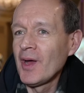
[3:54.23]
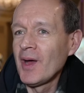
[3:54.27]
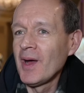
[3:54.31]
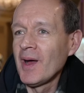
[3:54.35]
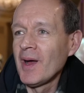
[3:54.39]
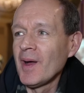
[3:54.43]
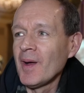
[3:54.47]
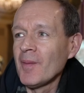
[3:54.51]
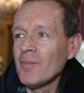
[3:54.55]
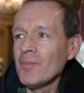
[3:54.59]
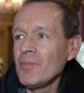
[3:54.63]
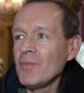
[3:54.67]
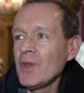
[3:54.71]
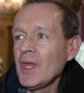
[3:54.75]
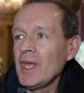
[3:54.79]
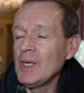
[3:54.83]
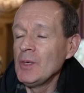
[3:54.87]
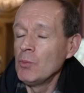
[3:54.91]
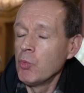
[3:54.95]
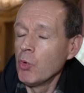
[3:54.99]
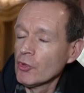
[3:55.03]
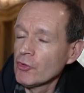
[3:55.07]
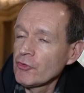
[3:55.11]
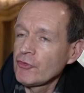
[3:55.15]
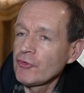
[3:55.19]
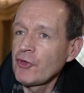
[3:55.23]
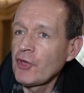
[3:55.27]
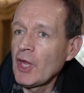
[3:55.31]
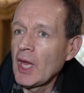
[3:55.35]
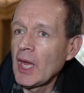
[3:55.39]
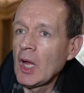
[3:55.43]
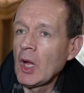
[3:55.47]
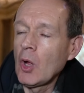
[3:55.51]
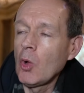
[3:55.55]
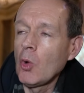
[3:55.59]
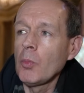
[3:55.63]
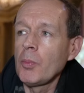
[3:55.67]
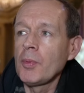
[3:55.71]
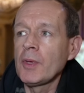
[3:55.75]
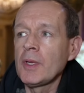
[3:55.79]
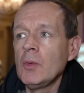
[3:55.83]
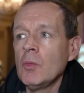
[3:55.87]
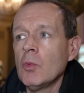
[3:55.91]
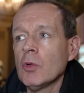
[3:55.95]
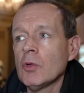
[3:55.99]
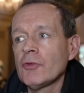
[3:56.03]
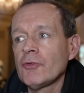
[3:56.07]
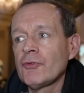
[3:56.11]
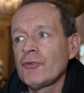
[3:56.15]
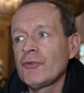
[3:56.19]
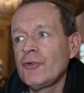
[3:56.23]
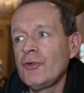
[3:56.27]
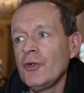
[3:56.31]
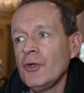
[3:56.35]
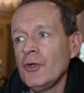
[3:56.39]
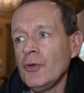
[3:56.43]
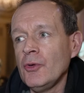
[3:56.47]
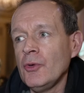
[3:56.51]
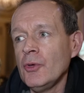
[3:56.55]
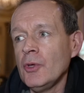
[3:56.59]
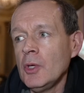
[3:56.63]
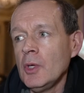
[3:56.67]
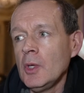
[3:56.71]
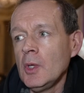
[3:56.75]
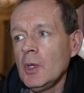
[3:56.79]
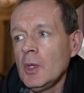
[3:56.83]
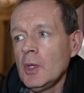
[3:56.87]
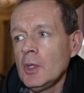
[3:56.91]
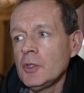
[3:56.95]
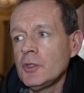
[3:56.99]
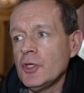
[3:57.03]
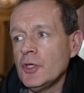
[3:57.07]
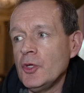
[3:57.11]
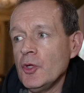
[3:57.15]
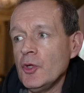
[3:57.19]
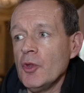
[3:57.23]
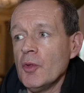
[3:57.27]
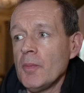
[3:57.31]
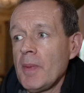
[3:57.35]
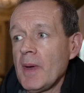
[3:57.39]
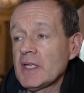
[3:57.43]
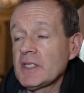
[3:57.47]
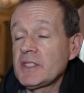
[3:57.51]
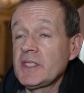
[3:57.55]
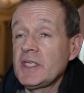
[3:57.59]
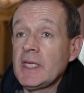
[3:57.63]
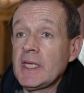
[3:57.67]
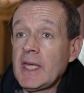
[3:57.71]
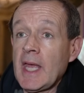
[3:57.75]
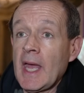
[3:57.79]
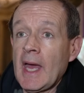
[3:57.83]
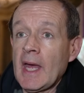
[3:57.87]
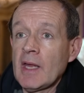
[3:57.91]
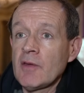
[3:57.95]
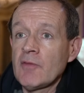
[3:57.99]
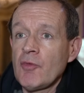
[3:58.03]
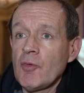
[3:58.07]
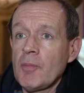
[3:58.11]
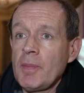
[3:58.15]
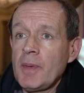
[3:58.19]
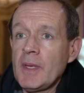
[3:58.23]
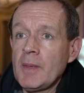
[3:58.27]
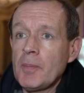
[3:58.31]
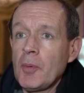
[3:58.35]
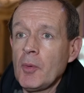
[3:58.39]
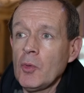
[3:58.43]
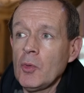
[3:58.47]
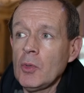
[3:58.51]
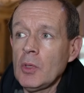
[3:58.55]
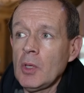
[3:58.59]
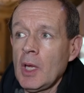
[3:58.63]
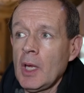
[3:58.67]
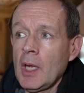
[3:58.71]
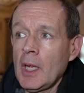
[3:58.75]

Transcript: Um, he wants to help. He wants to to do the best he can for people.